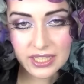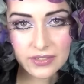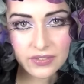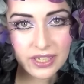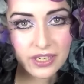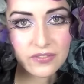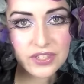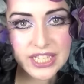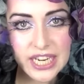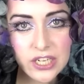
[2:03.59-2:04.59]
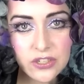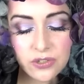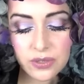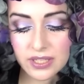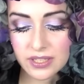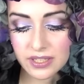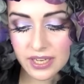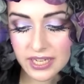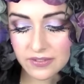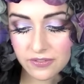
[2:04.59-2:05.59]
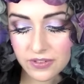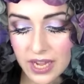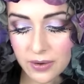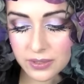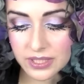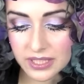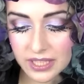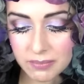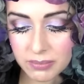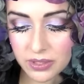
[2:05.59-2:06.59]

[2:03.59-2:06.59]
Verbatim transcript: and even kind of dangerous night flowers, night